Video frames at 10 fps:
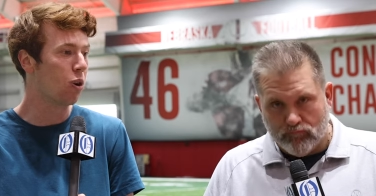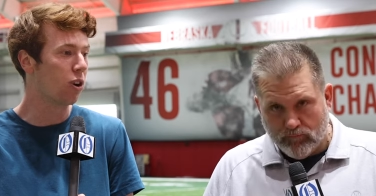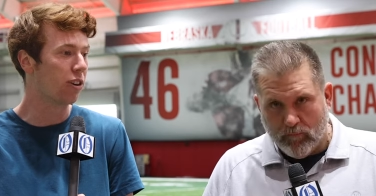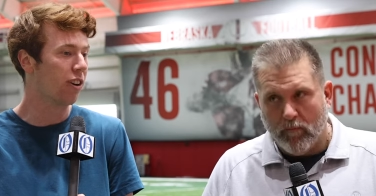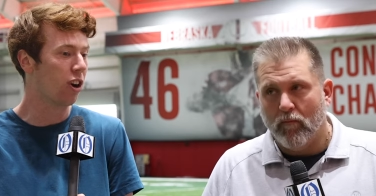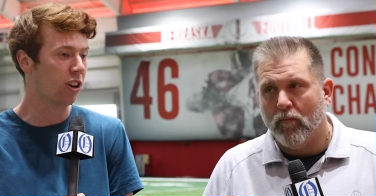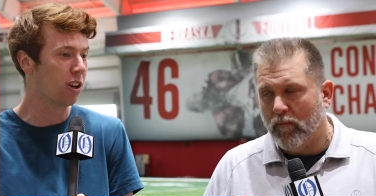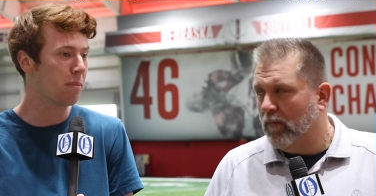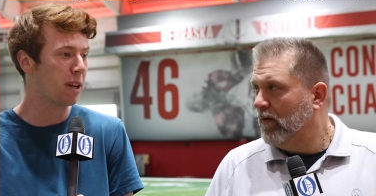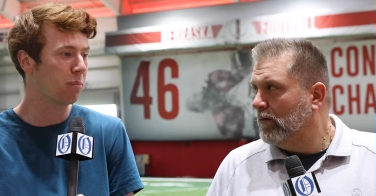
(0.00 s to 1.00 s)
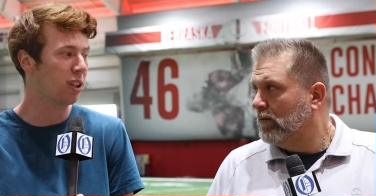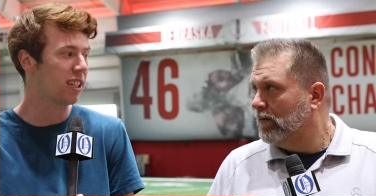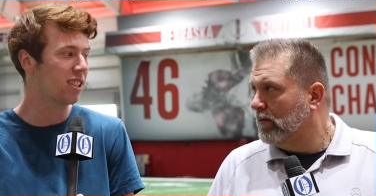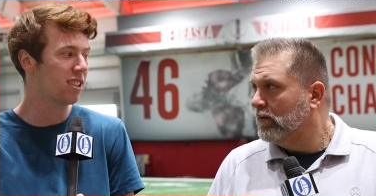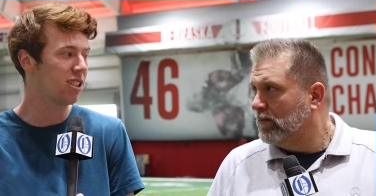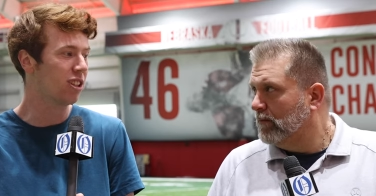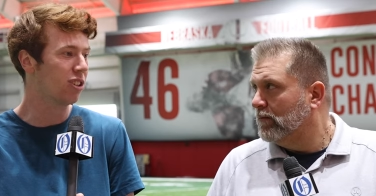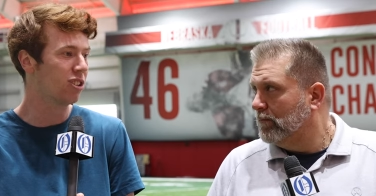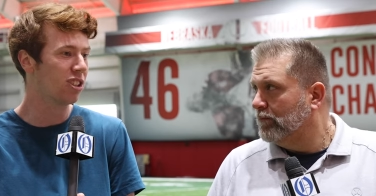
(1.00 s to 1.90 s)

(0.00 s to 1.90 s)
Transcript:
Speaker 1: Horn are going to make plays too.